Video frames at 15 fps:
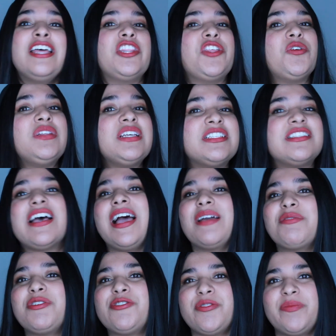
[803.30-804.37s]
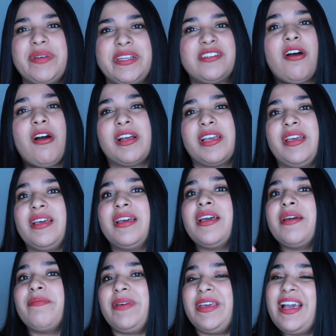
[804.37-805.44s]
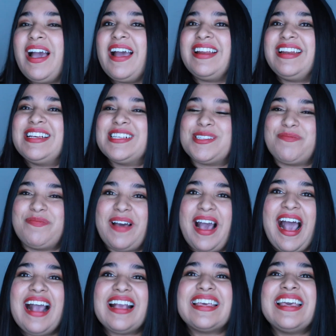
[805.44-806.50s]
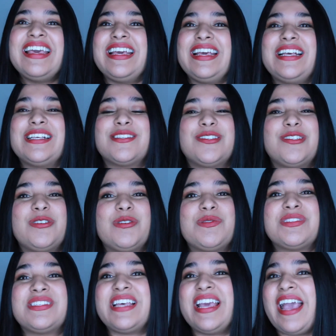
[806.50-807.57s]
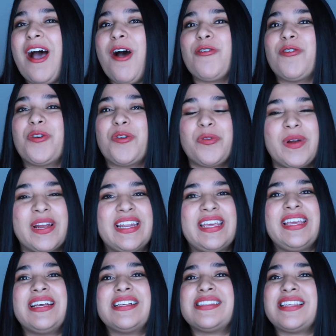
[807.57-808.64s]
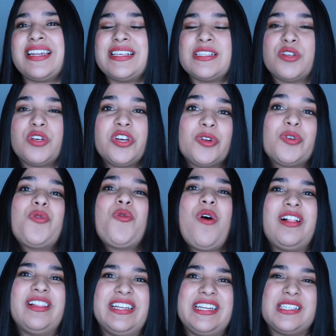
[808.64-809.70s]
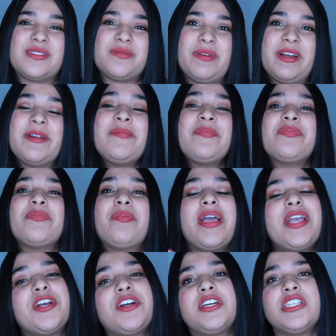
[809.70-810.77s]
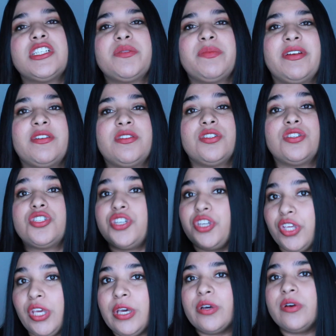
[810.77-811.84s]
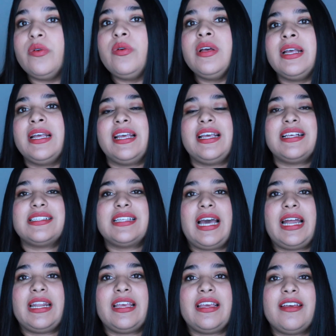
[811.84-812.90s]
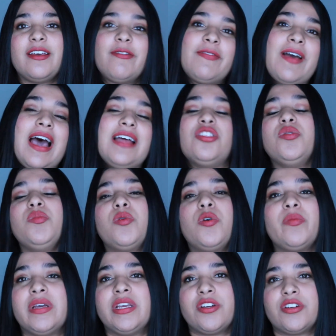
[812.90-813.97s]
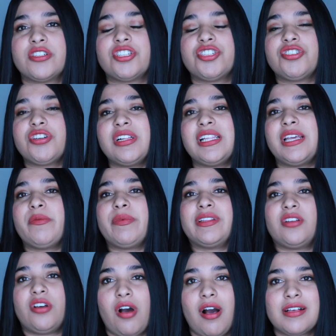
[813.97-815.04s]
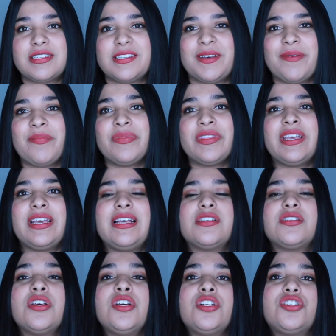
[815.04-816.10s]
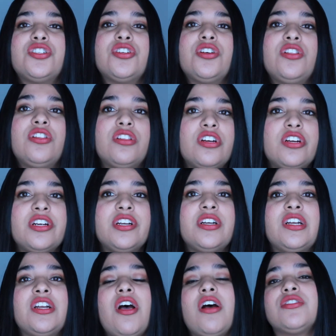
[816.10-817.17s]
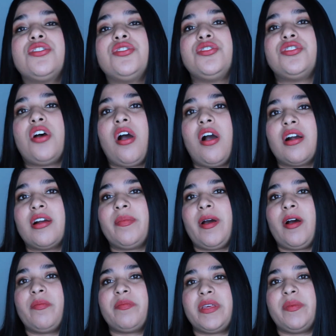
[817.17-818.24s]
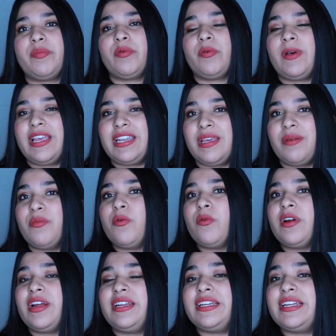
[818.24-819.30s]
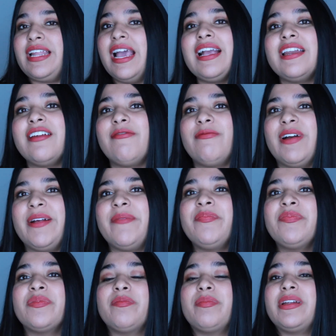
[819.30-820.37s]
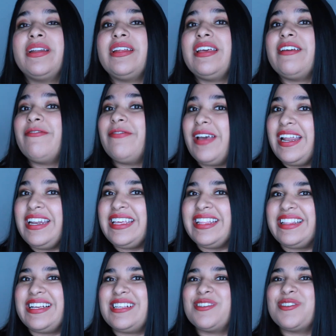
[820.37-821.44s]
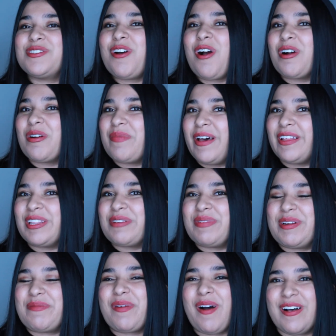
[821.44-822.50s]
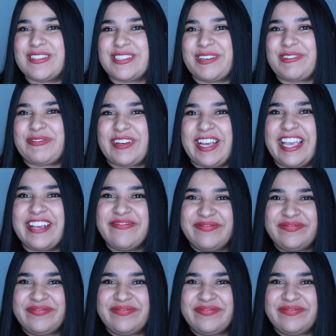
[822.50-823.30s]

The only time you should be talking behind his back is to say how great he is and his good qualities. But my encouragement to you is that if at the moment you're struggling with gossip, is to learn not to talk about people anymore in a negative way, but if anything, to talk about them in a positive way.